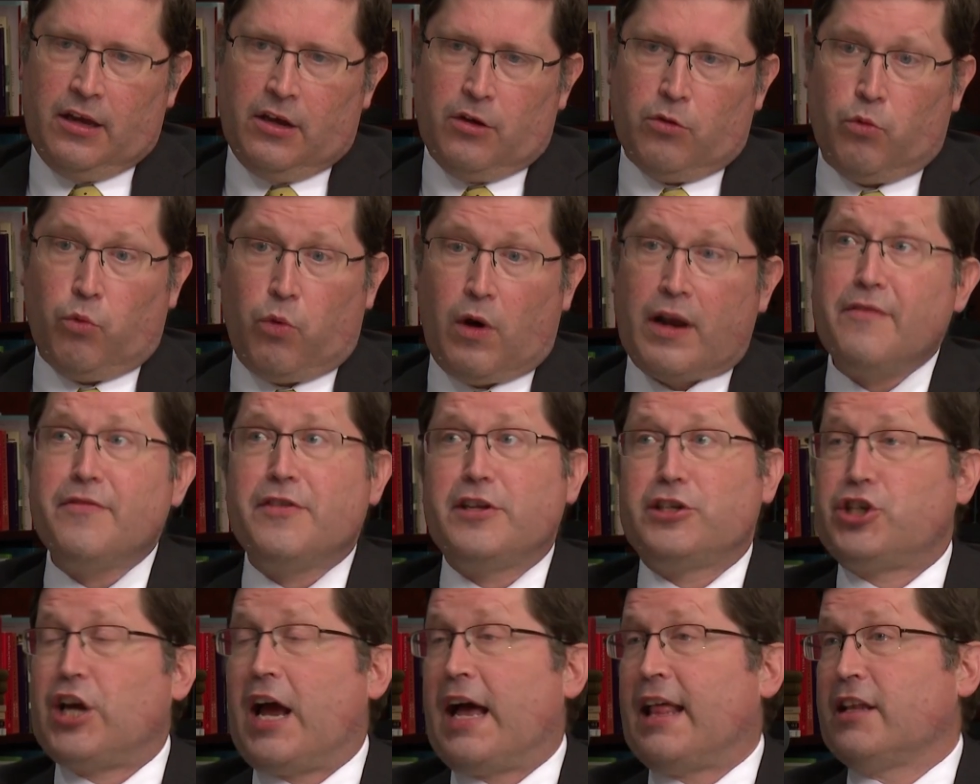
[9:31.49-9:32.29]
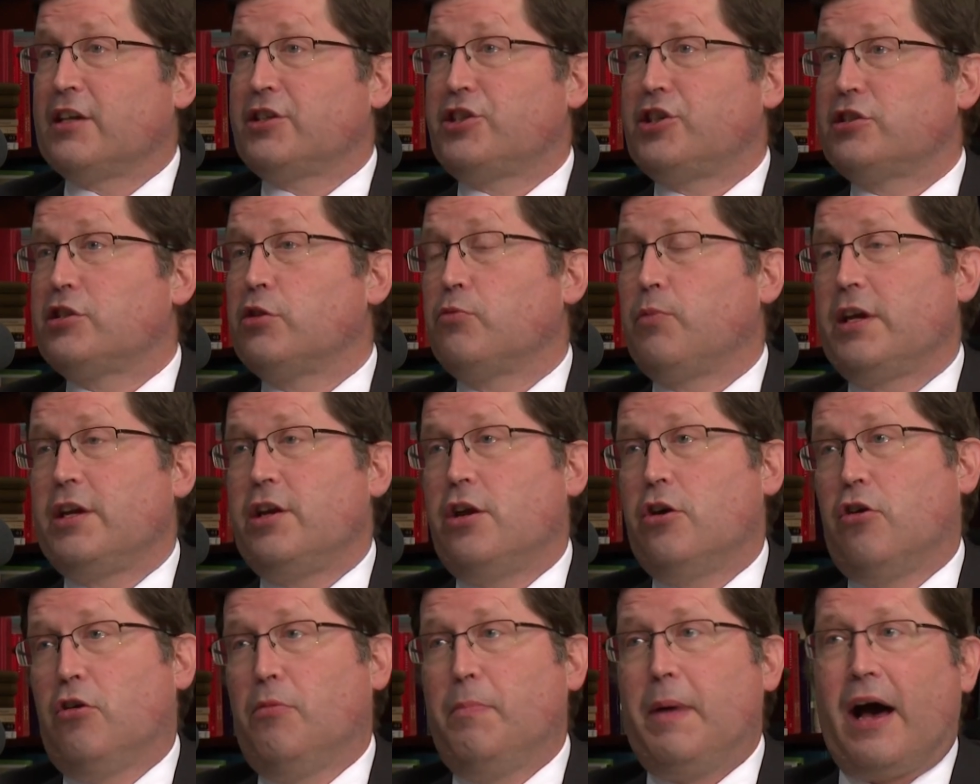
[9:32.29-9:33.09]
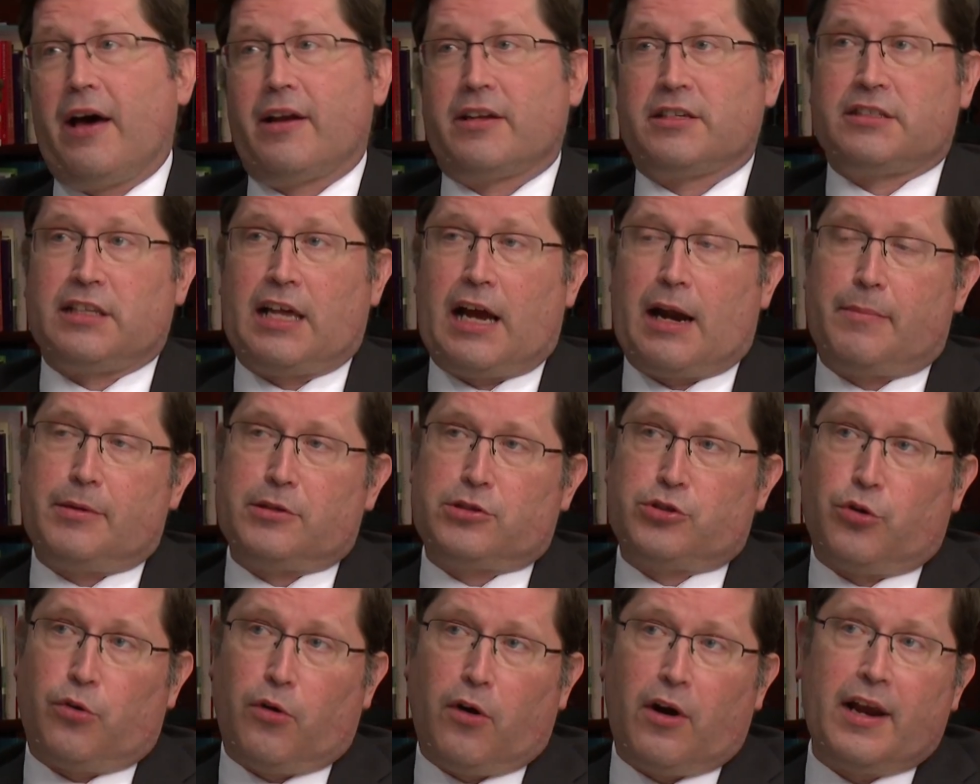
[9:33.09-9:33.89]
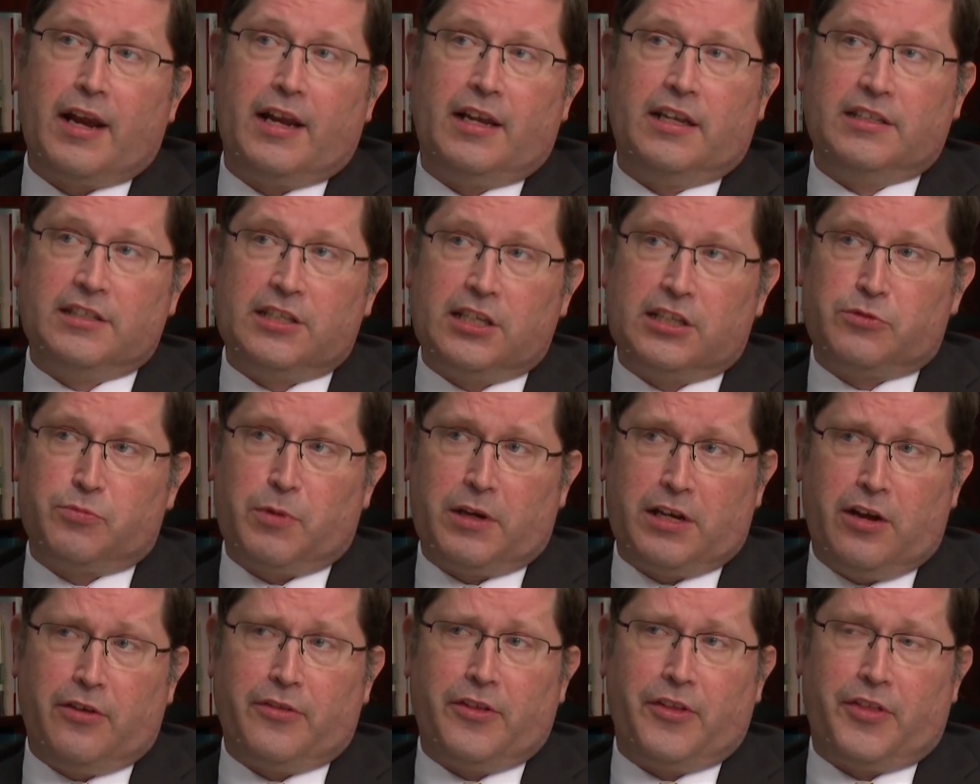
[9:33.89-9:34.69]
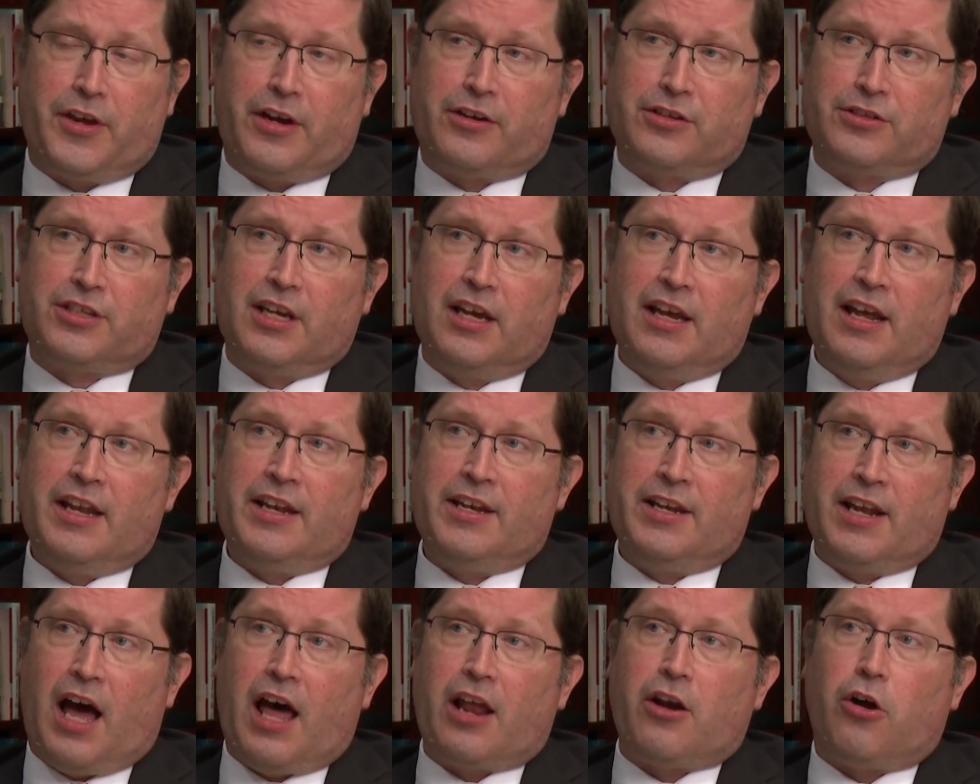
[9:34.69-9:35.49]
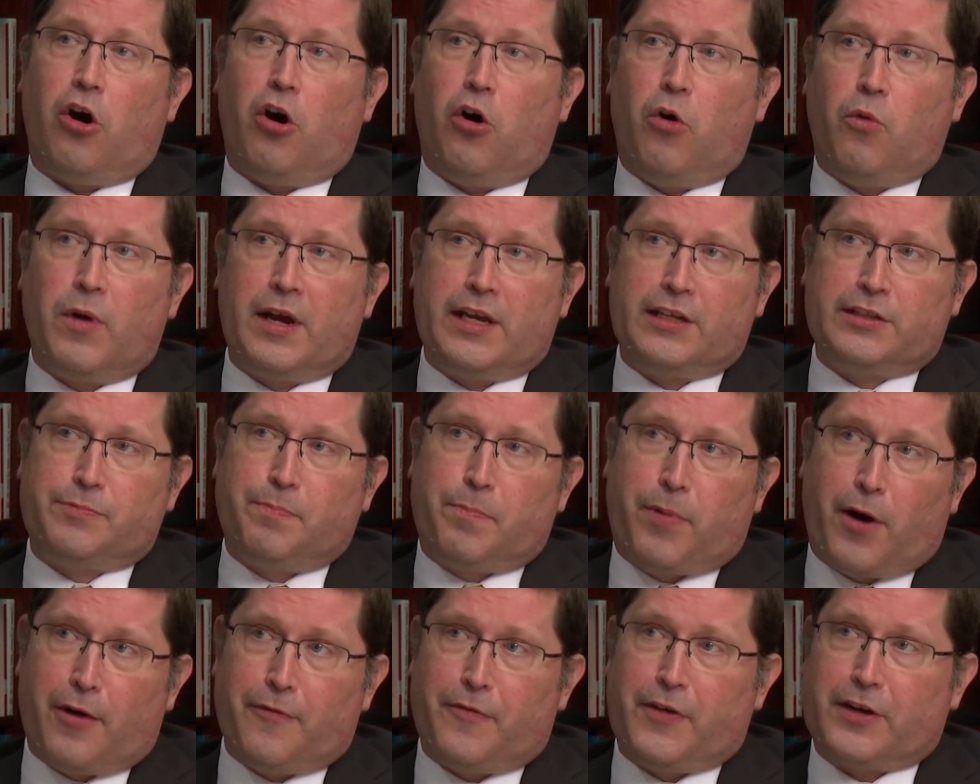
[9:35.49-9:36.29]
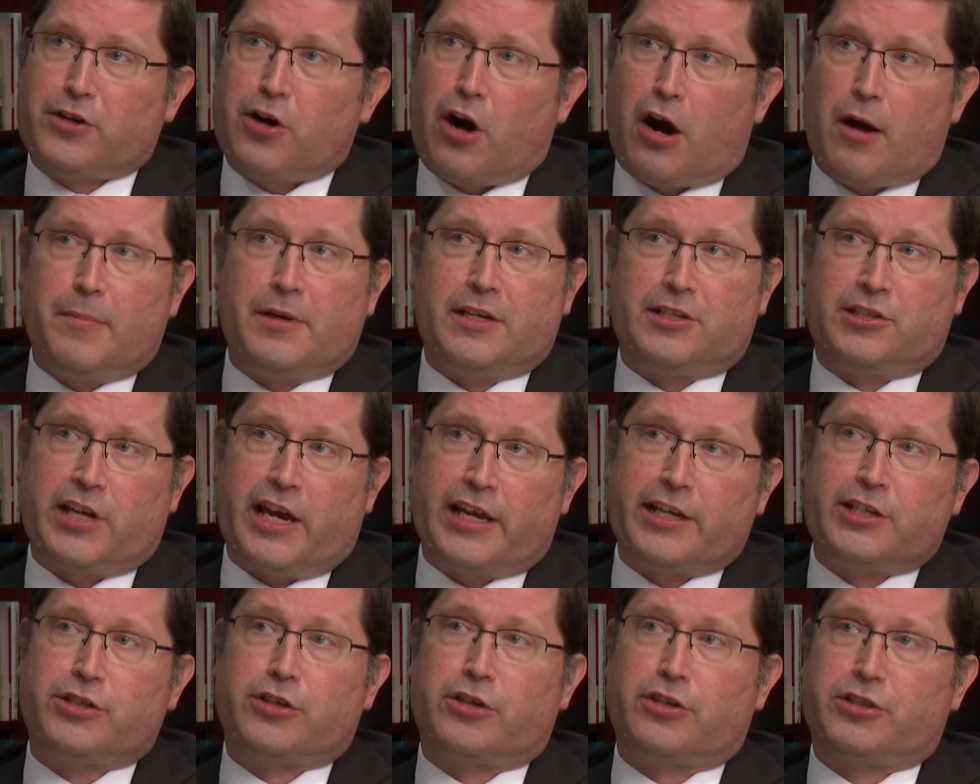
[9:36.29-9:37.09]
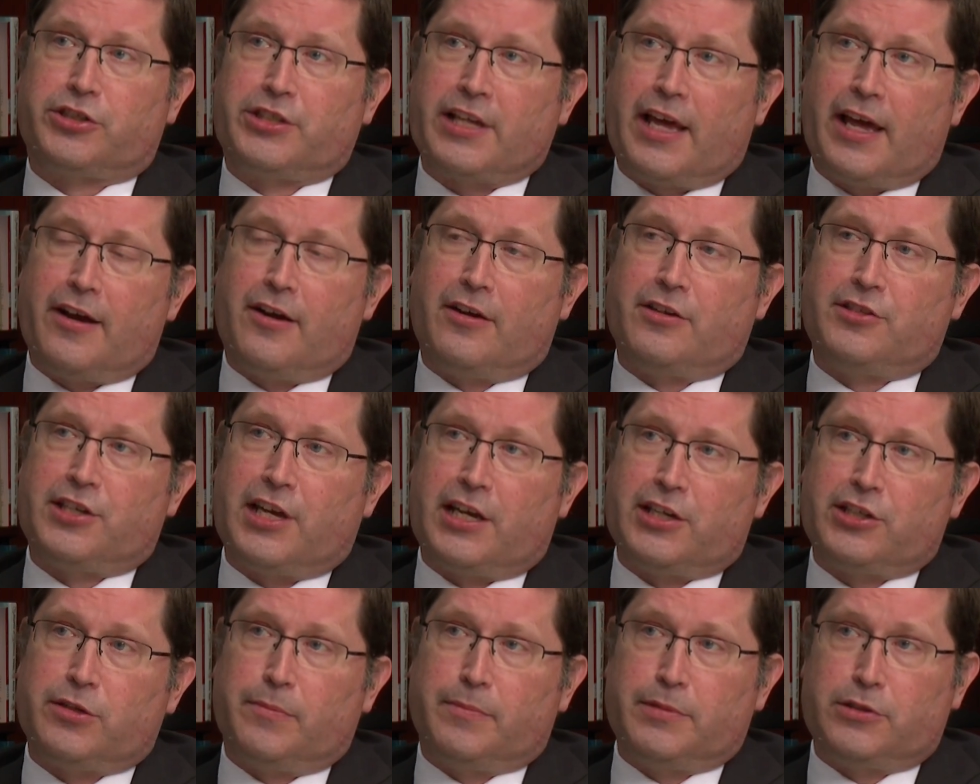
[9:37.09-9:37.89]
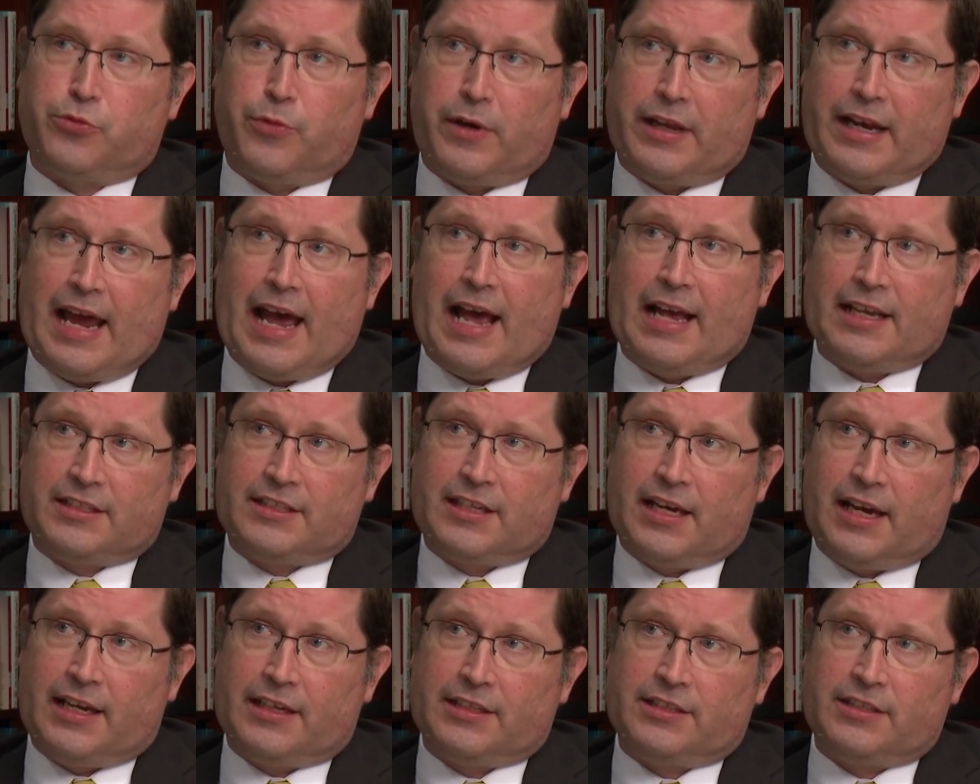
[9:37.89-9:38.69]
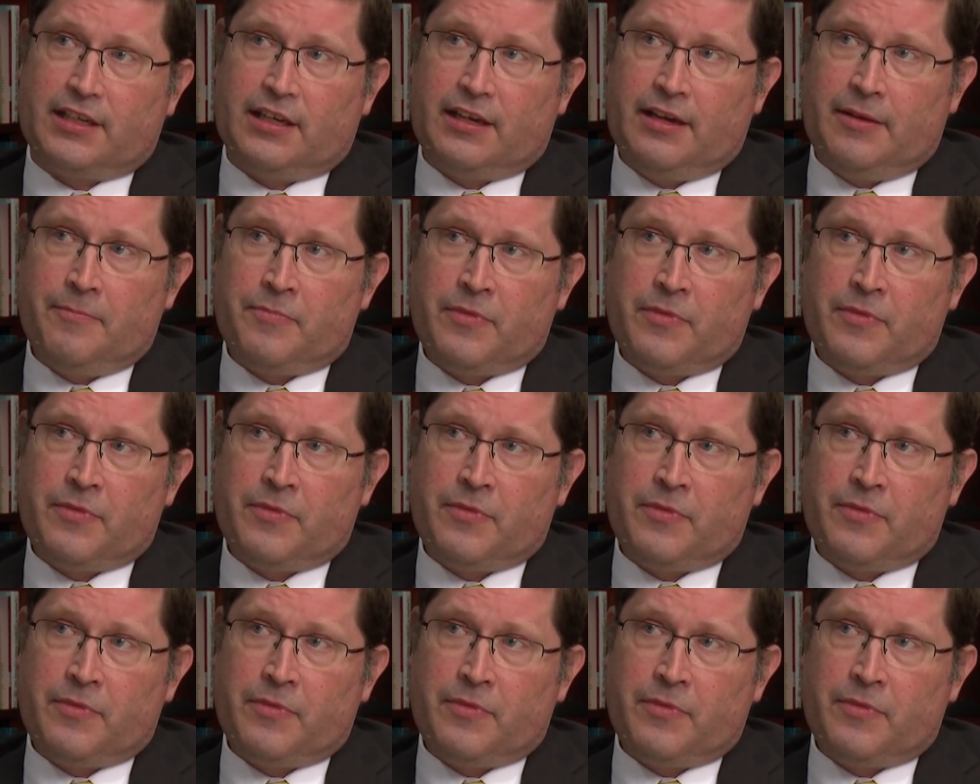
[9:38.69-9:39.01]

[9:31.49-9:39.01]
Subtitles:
One of the challenges that we know about as laboratorians is we know that there's not always perfect harmonization or standardization between assays.